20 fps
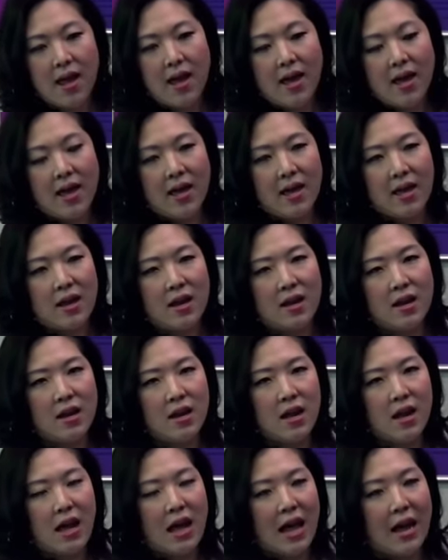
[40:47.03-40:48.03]
And
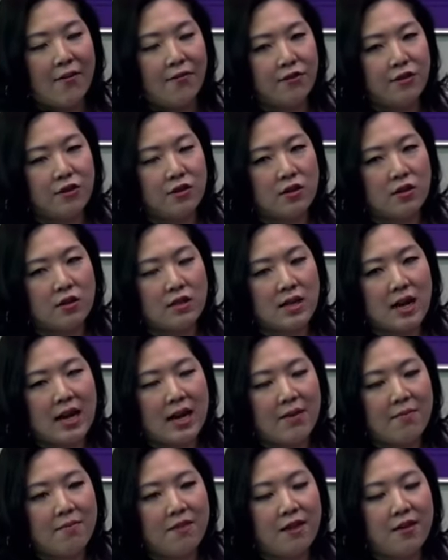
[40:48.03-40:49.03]
after a
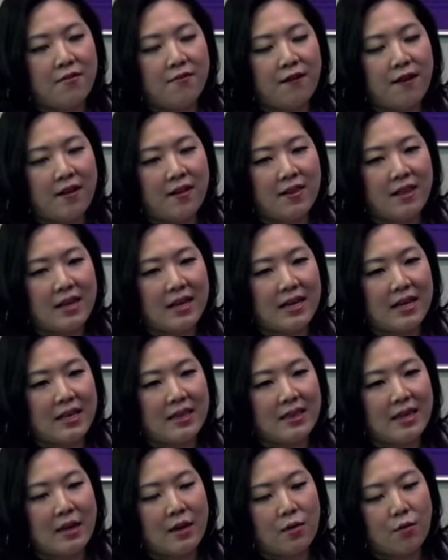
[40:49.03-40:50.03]
time, they felt like
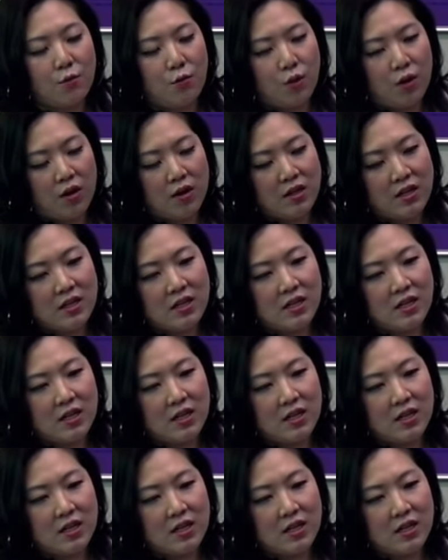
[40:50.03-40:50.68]
they weren't